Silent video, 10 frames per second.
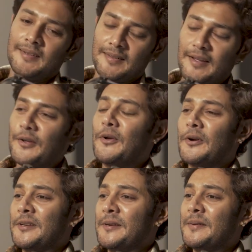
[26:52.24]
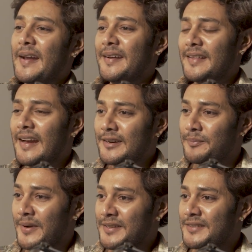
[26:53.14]
Thank you, doctor. And
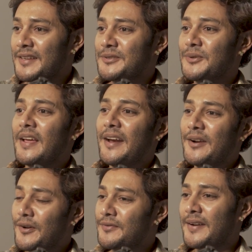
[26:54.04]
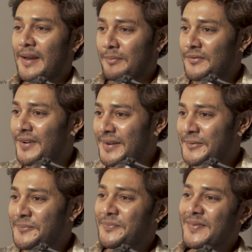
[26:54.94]
that brings us to the end of the rapid
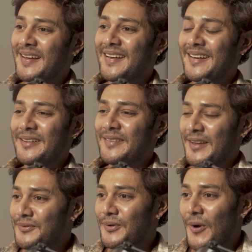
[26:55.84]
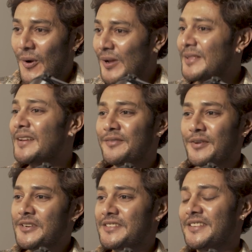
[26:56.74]
fire. Thanks for all the
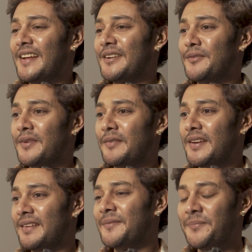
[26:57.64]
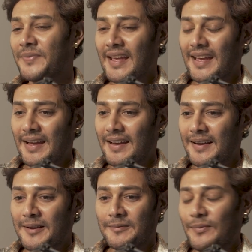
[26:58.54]
information that you've given.
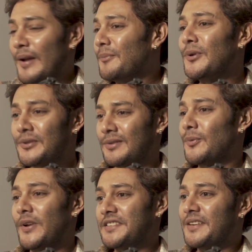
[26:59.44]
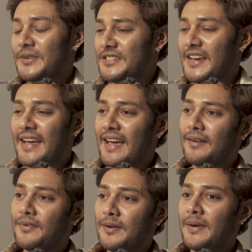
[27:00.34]
One more question which I
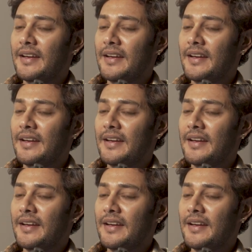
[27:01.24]
have in my